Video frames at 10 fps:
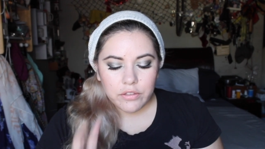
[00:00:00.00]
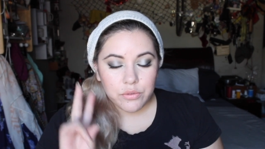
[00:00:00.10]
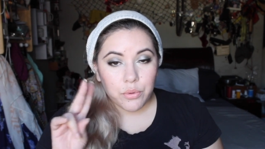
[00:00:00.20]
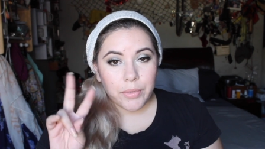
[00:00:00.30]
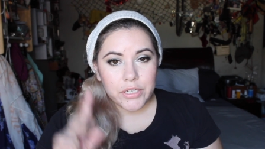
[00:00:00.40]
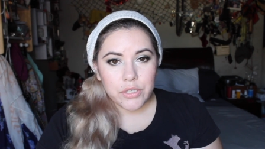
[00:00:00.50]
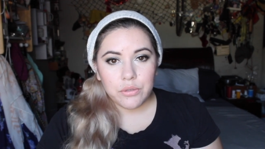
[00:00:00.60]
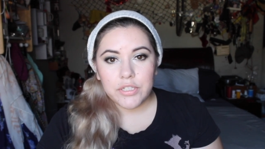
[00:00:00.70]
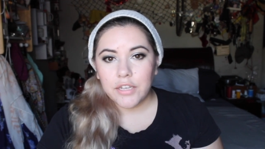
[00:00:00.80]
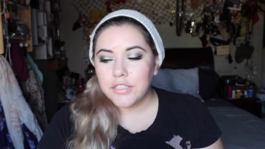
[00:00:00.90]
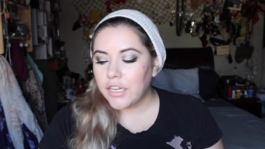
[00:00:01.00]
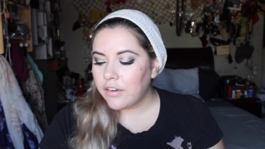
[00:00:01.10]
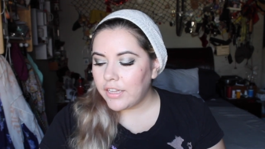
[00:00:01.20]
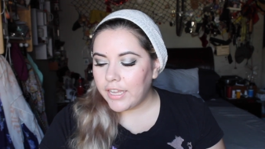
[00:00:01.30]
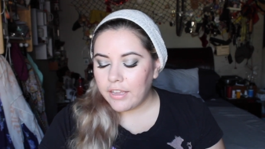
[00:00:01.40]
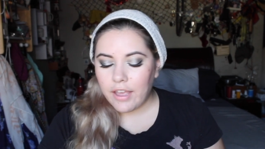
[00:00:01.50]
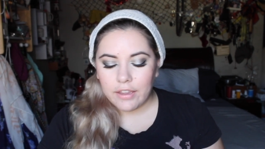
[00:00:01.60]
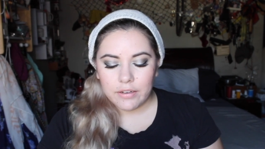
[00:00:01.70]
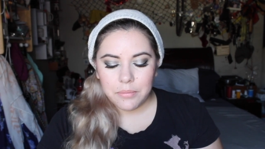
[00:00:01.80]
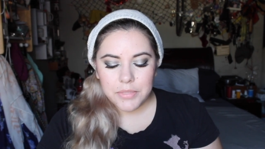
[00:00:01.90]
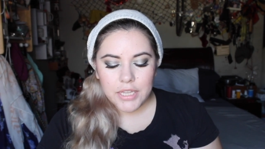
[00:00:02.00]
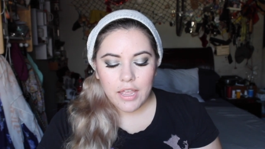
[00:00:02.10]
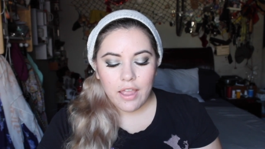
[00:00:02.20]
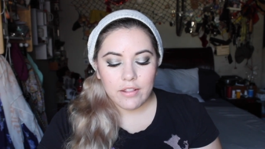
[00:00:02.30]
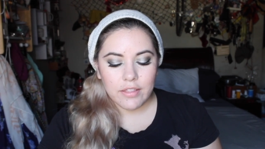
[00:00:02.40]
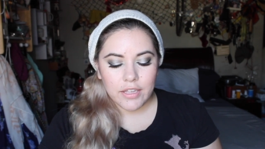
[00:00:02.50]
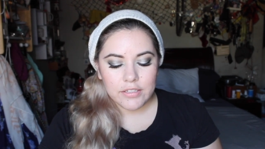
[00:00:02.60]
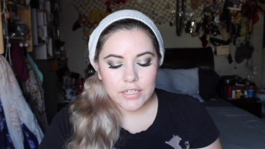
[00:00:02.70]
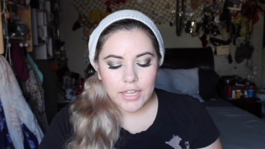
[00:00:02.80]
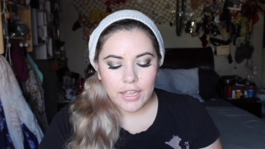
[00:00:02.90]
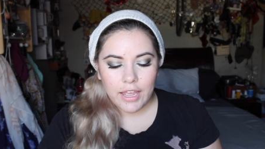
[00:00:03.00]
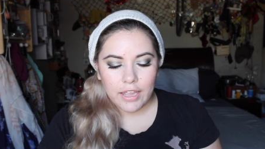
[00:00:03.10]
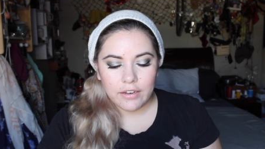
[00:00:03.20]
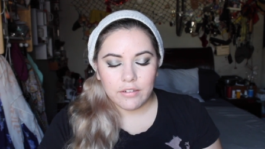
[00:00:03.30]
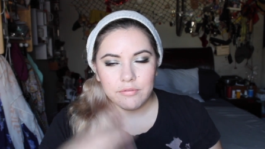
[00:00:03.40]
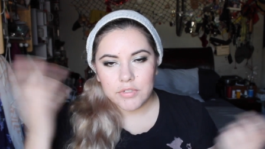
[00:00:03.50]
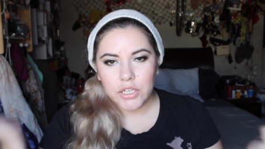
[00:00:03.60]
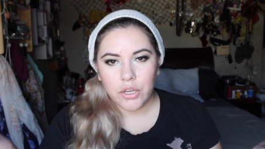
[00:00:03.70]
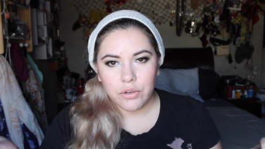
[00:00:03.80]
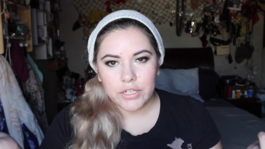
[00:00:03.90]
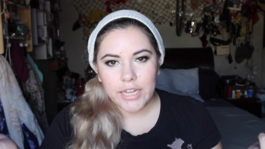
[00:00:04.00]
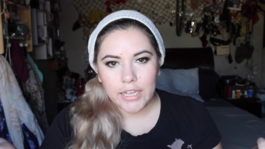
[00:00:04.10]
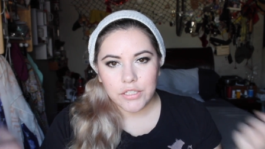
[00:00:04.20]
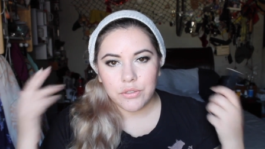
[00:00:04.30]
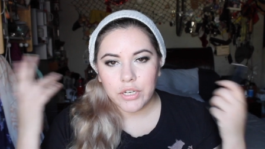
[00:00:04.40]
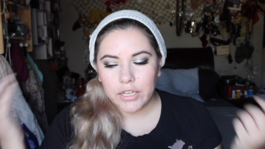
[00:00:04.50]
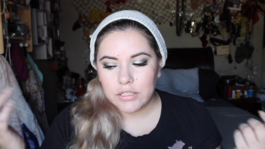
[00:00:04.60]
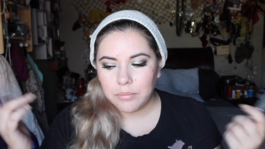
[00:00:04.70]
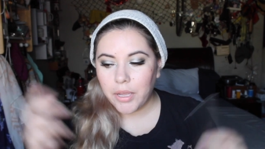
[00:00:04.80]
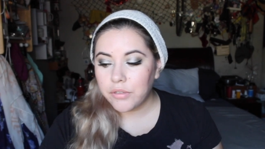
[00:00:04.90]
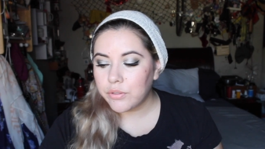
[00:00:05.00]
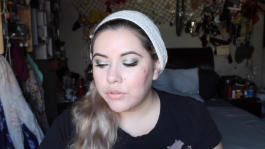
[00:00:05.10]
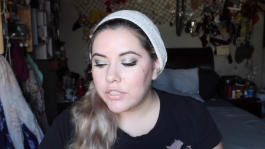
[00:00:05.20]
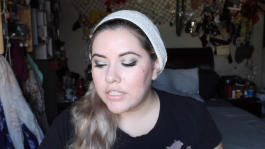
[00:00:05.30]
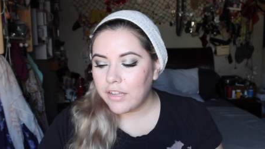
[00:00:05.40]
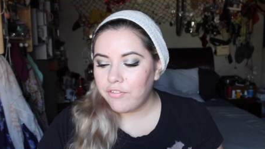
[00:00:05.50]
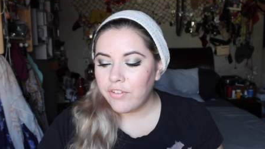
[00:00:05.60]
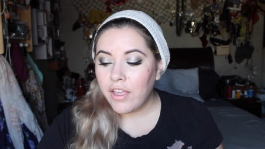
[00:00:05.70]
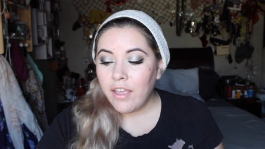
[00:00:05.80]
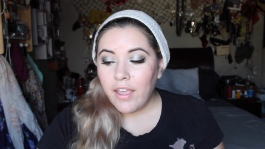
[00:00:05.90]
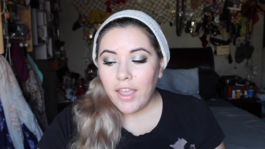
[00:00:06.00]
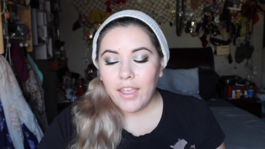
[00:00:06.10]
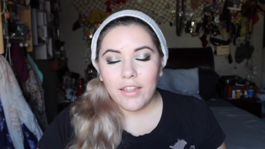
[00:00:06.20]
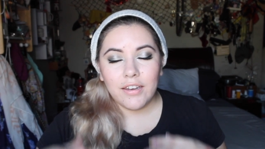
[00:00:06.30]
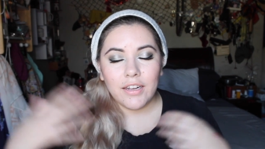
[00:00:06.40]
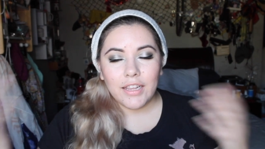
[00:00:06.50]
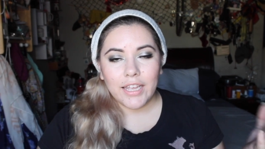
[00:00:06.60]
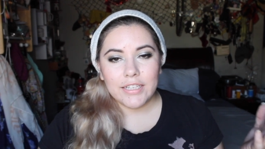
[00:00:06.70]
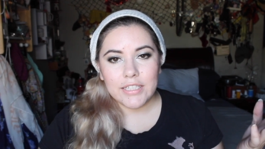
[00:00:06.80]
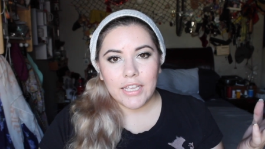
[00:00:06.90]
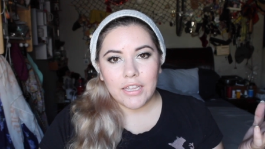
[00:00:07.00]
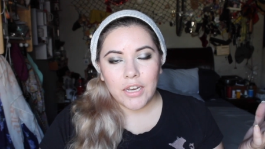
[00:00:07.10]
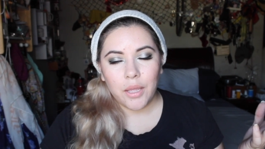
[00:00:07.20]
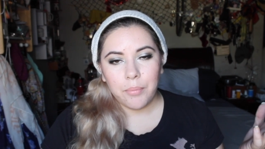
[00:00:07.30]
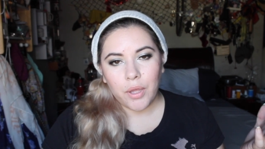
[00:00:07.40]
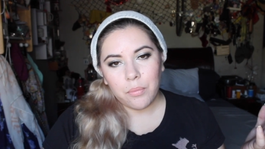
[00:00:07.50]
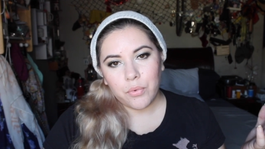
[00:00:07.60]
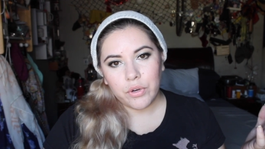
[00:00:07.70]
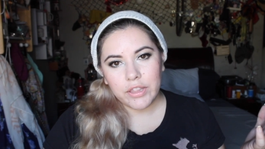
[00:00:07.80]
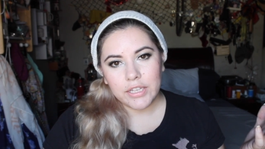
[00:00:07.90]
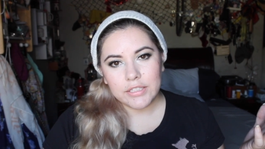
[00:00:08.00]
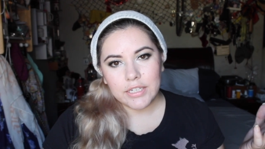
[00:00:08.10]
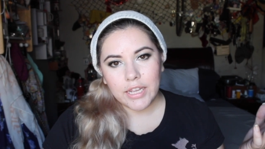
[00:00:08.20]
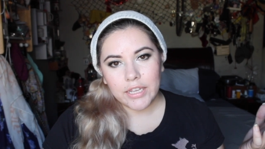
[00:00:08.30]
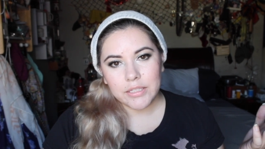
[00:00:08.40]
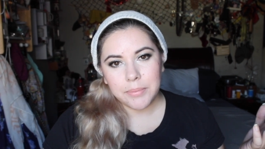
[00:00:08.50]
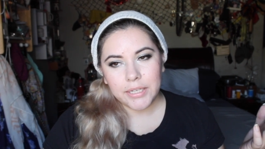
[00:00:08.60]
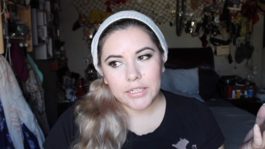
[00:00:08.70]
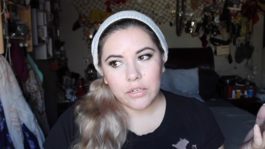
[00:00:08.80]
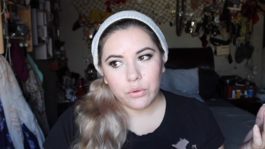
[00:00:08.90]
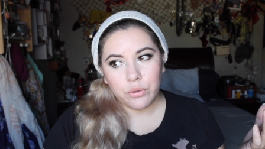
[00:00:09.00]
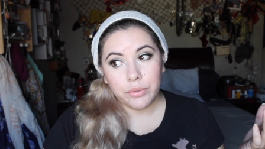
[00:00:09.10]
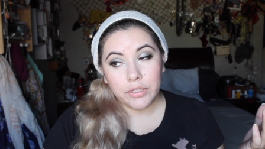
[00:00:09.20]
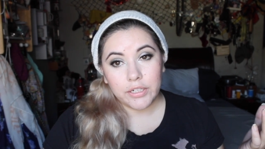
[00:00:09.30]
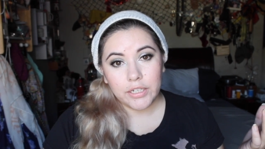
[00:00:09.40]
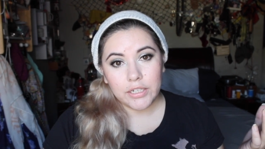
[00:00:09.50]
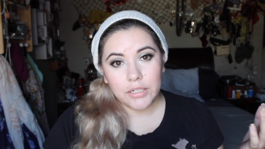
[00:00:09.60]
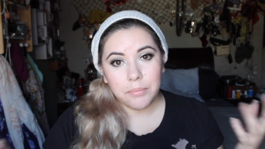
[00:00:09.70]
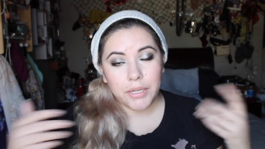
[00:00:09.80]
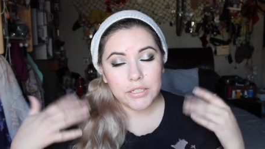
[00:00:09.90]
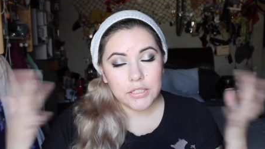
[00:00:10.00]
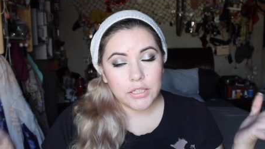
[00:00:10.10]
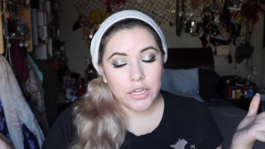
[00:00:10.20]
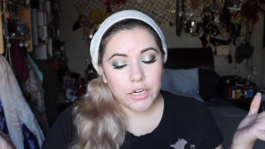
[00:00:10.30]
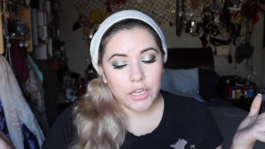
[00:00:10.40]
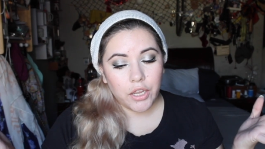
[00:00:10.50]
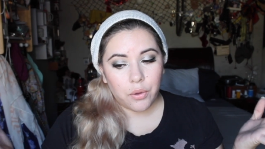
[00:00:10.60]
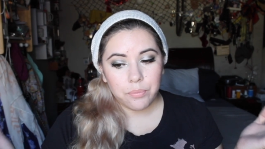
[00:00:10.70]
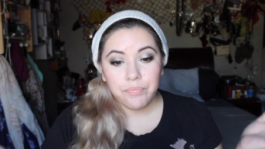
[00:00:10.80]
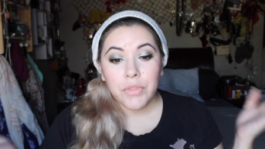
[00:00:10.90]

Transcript: Those were my two Downtown LA items. And then today I had to go to Daiso to get some household stuff. And like I said, bought more things than I expected or really needed, but there you go.